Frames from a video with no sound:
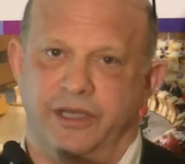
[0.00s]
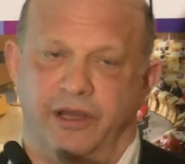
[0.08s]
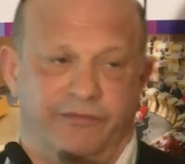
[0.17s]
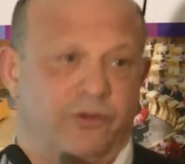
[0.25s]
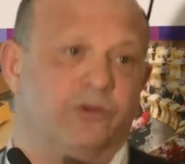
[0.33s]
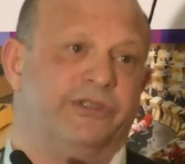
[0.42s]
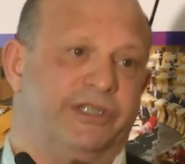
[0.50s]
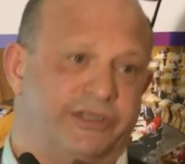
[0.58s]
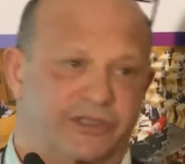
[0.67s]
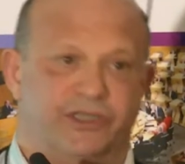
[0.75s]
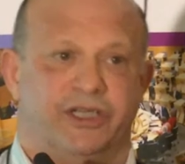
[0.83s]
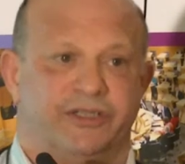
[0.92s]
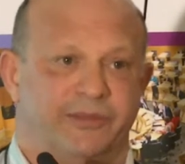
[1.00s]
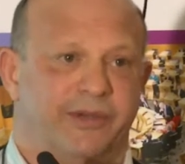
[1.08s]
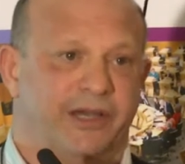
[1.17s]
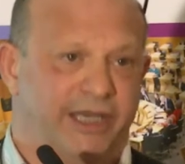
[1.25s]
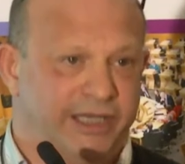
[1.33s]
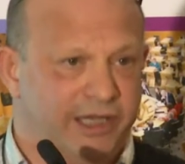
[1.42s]
Of course, it isn't just
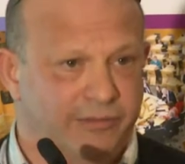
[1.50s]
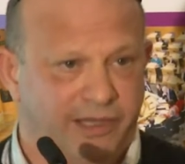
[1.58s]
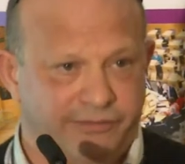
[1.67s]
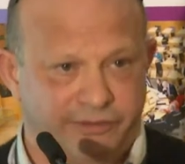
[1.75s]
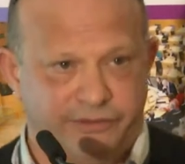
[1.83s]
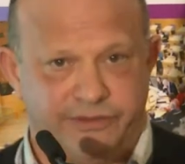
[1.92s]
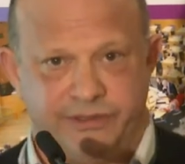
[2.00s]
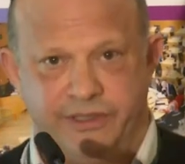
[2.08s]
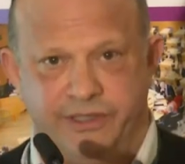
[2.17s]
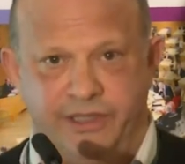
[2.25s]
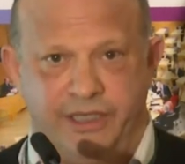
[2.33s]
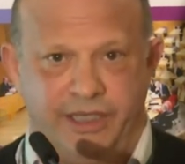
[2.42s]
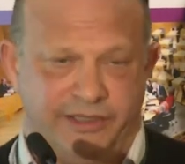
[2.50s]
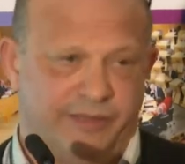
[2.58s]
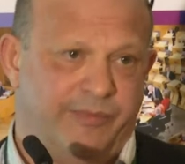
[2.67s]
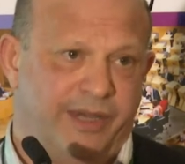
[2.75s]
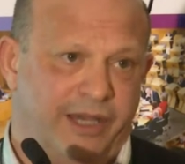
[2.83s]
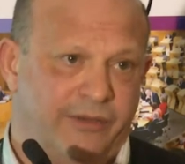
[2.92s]
about income levels, it's
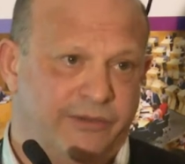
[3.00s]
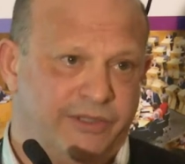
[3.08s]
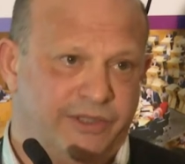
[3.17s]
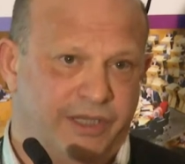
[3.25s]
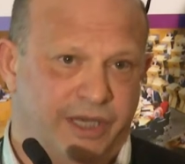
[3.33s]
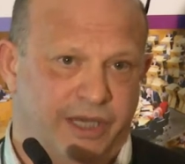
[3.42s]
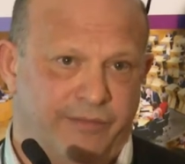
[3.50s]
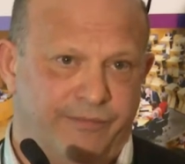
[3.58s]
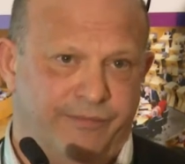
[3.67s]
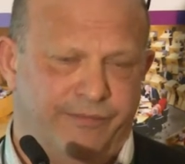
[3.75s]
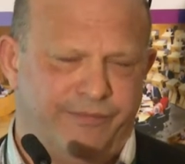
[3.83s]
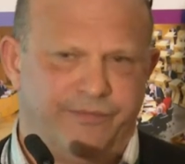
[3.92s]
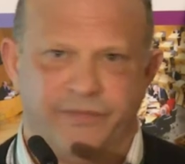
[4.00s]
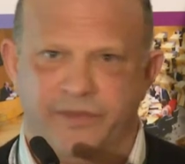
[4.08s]
about um,